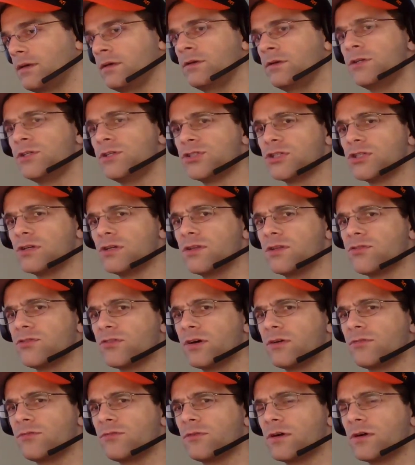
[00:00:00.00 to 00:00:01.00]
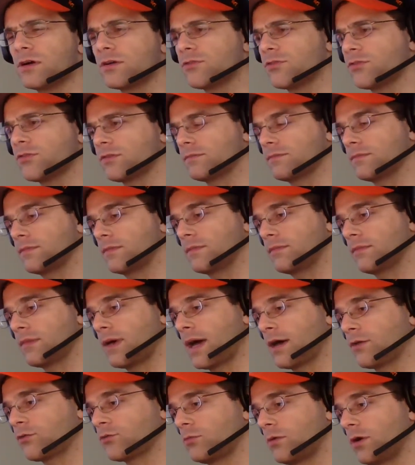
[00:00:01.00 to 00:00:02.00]
You sure this stuff works?
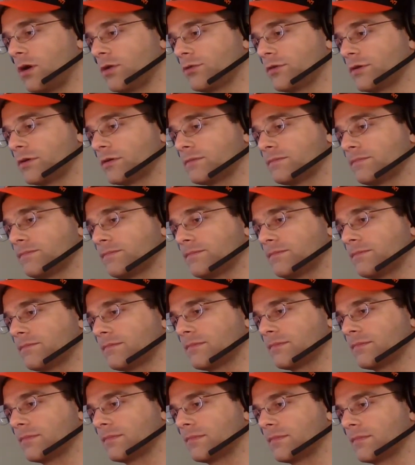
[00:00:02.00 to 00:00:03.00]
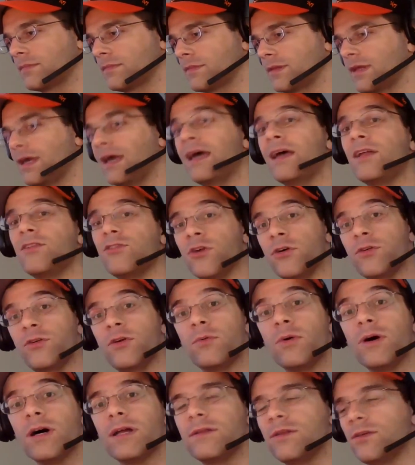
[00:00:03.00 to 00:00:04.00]
asked Walter. Tell
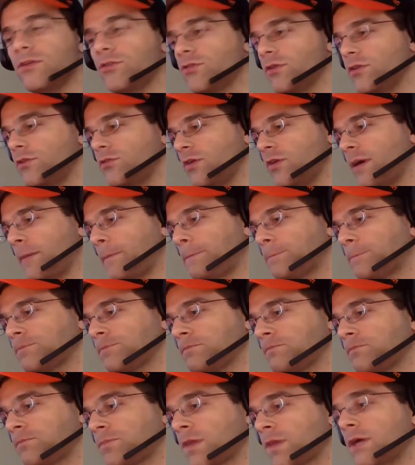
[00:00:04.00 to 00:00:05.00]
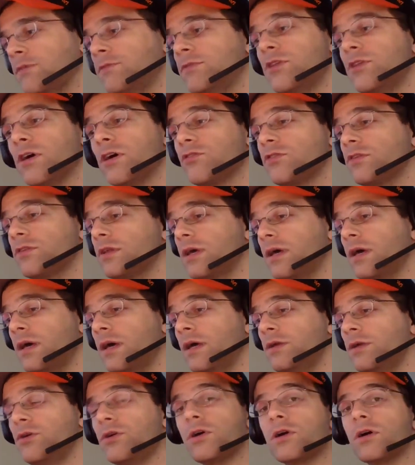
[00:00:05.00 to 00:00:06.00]
you what, said Sam. If it doesn't,
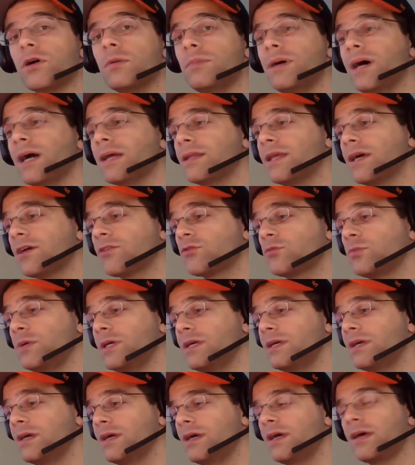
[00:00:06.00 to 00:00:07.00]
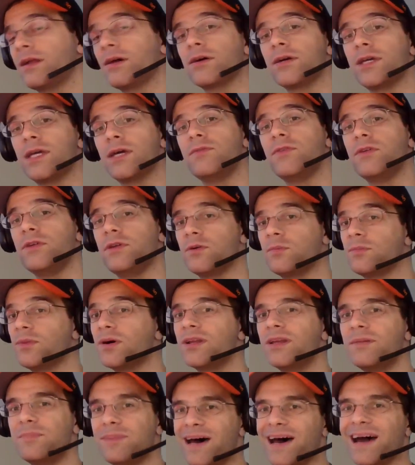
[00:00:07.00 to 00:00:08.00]
you can come back next week and I'll give you your
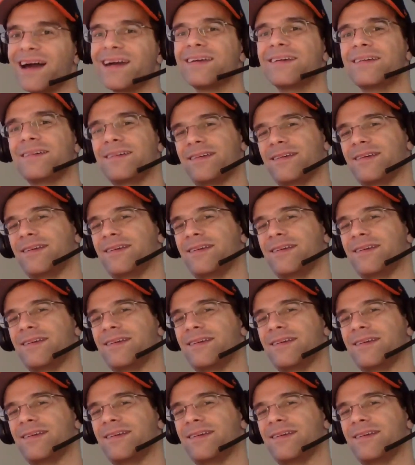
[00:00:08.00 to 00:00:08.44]
money back.